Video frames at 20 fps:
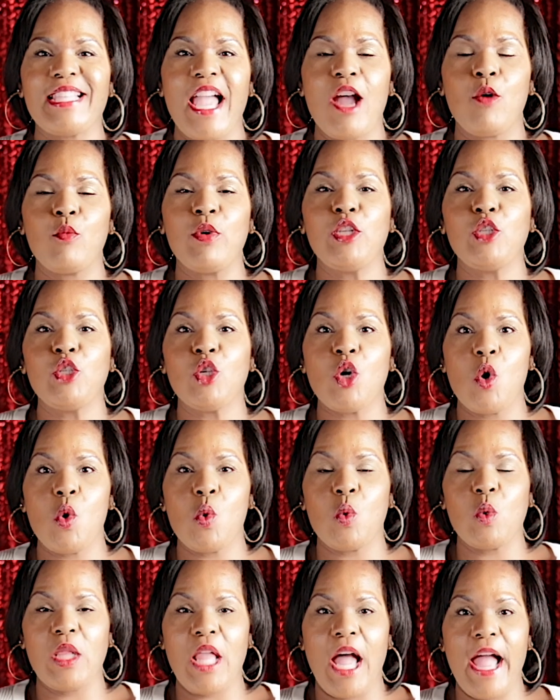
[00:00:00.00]
that we
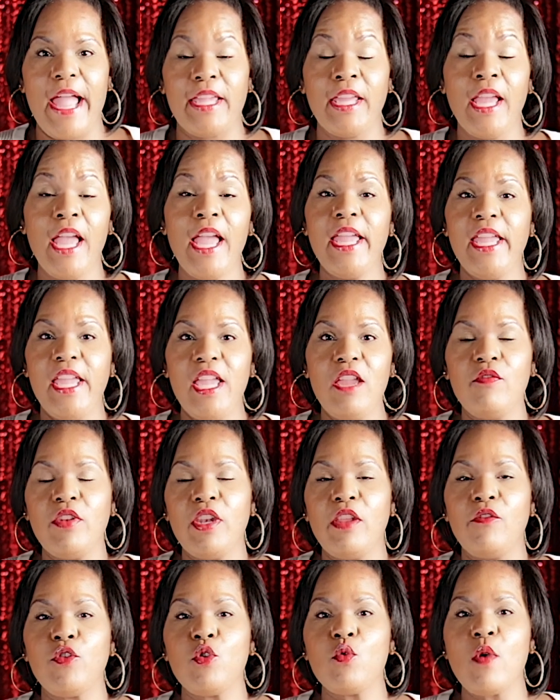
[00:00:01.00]
don't like. Even
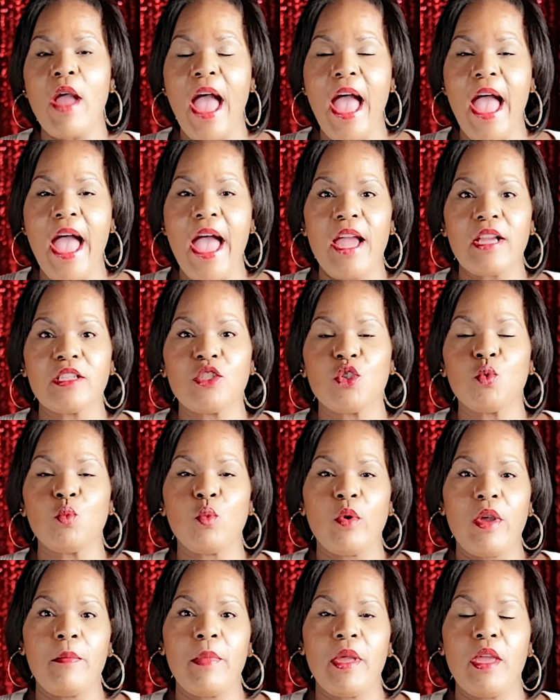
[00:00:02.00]
if you ask
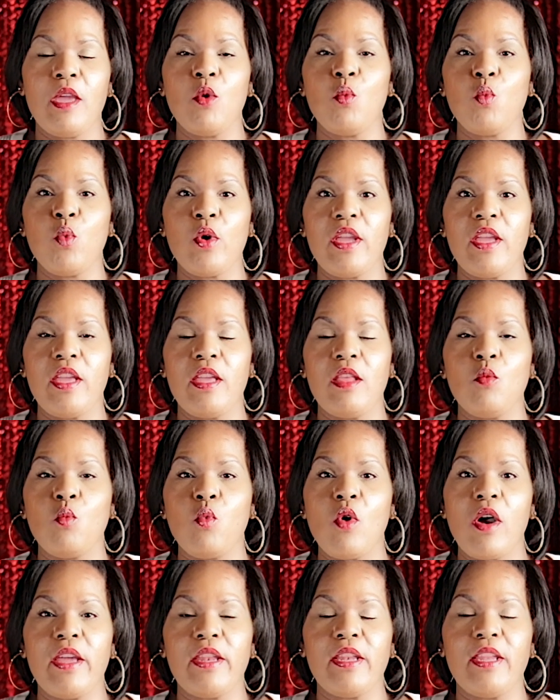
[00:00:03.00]
women with
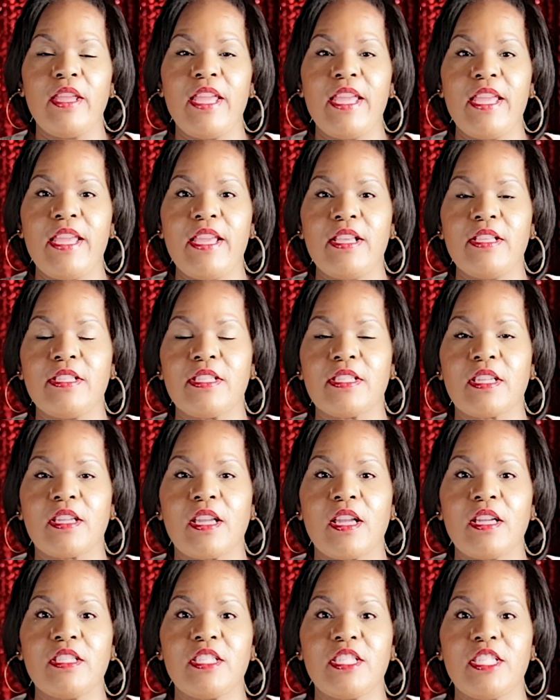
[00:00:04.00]
what is
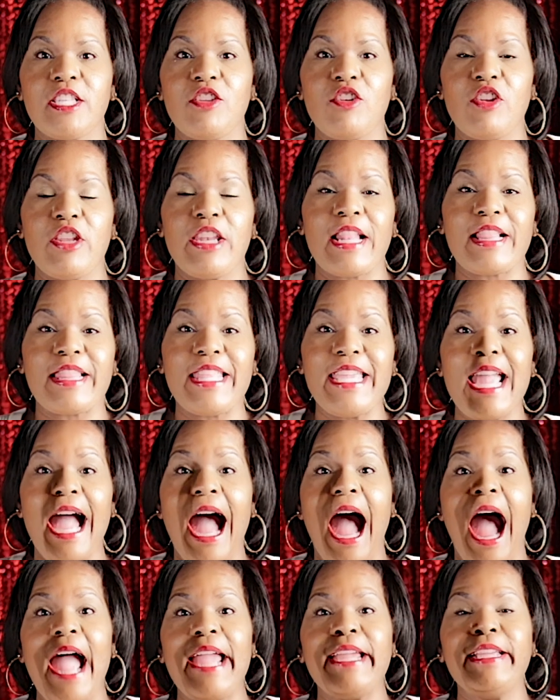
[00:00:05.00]
considered the
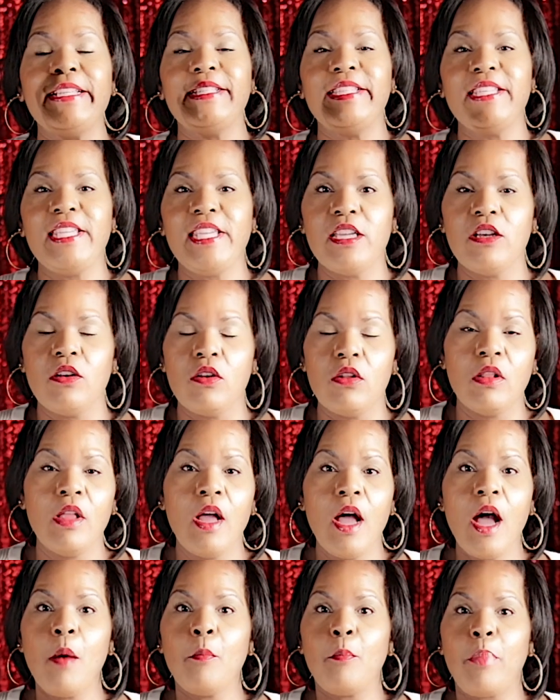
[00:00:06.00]
ideal
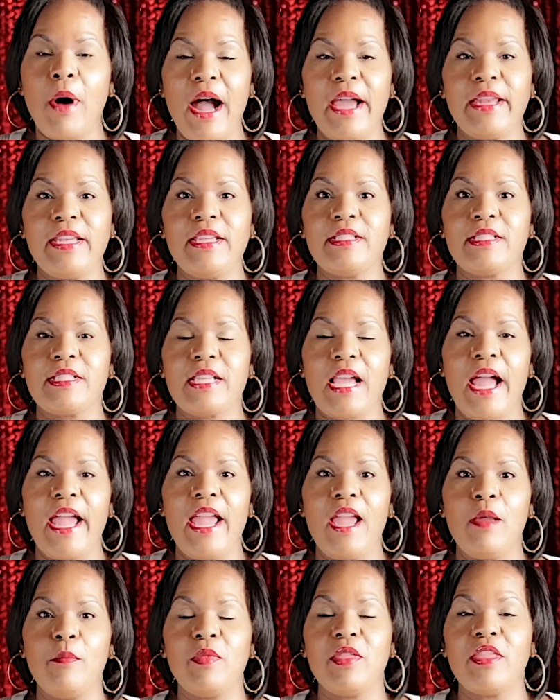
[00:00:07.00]
body
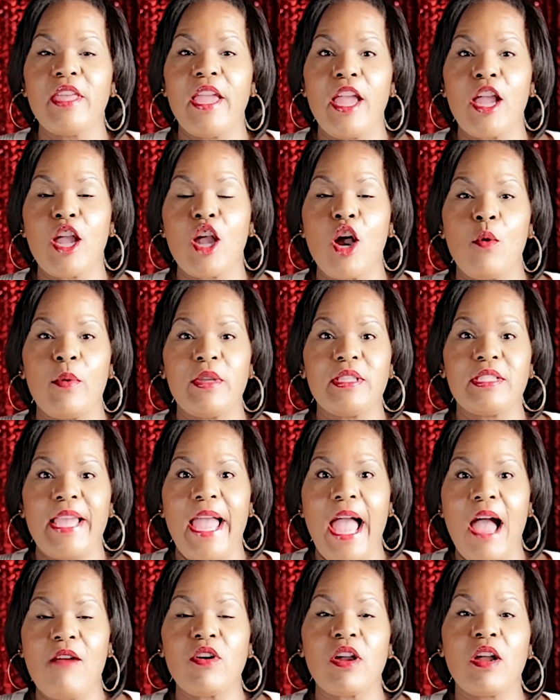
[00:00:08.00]
type, they're going to
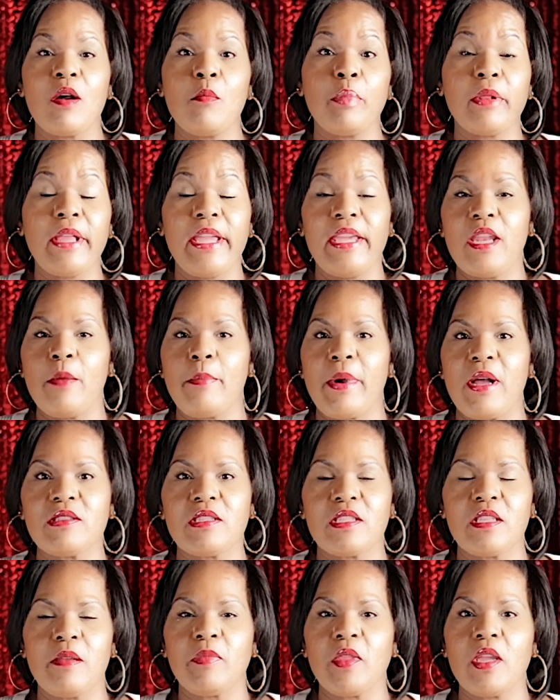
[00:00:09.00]
have a complaint about
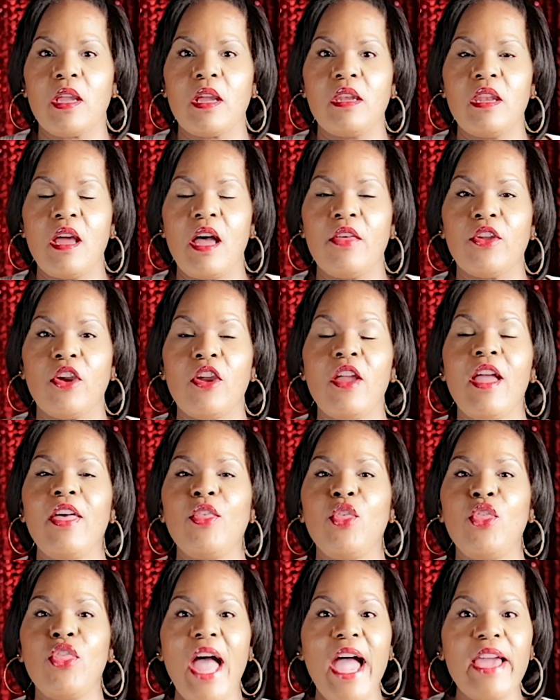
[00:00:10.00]
something or another.
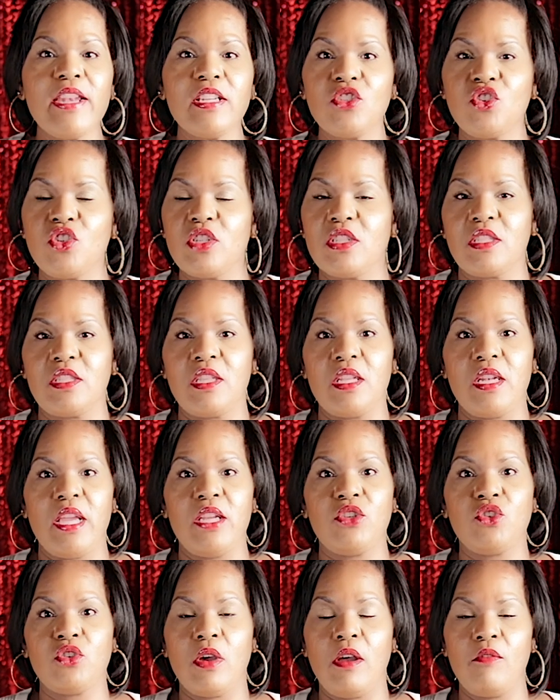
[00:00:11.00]
That is just the
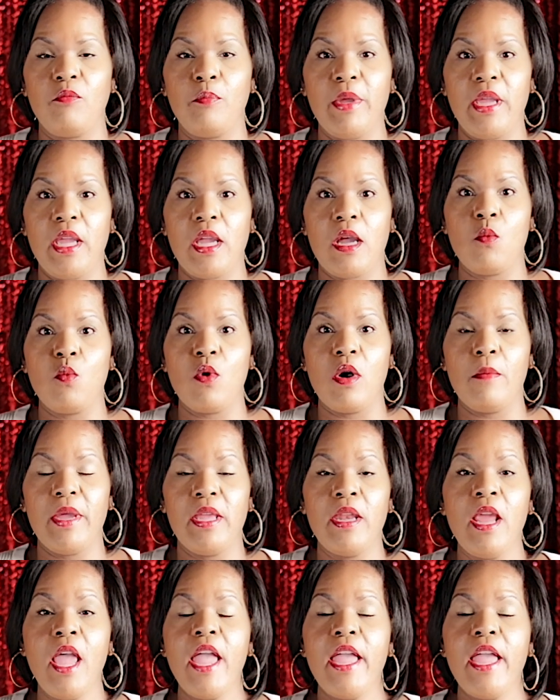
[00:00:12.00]
nature of being a woman.